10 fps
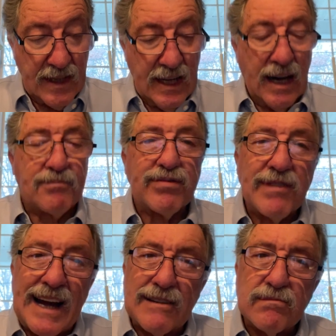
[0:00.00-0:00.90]
A
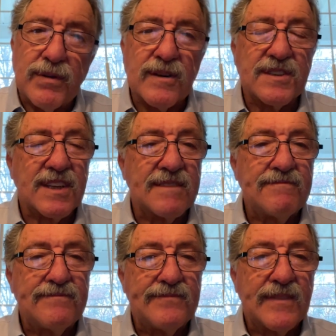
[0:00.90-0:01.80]
proud person,
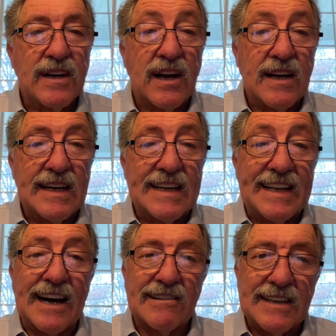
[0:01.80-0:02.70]

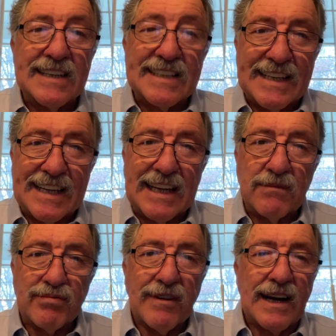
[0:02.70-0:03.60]
now taking
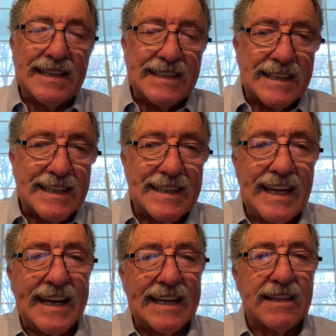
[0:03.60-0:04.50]
pride to the
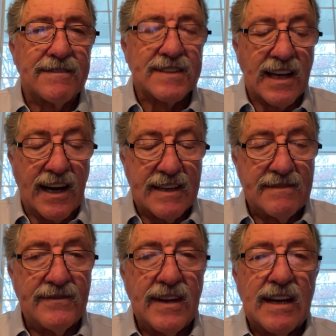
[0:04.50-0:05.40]
negative side,
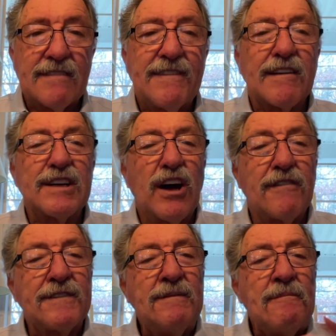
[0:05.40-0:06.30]
very
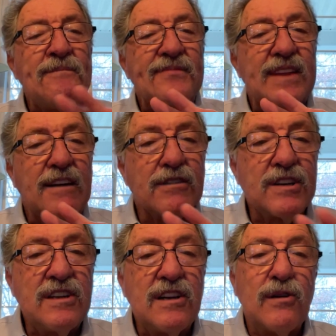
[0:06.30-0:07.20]
often never
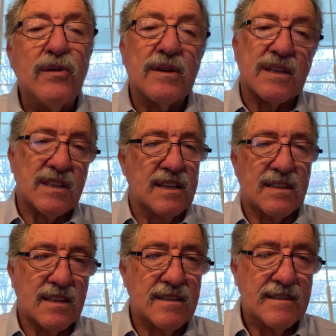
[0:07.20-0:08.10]

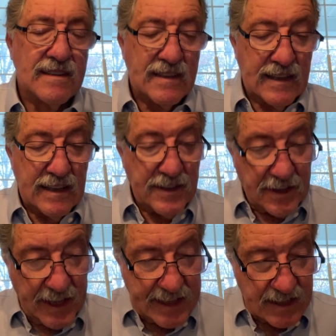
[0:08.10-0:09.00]
notices the
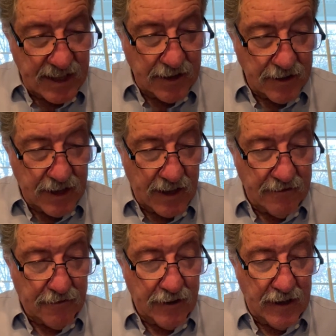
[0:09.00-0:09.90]
things that are done
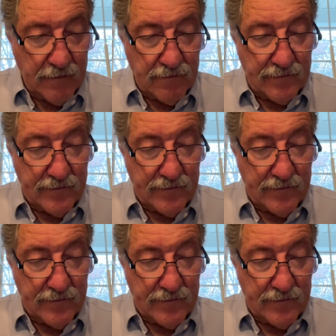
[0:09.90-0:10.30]
for him.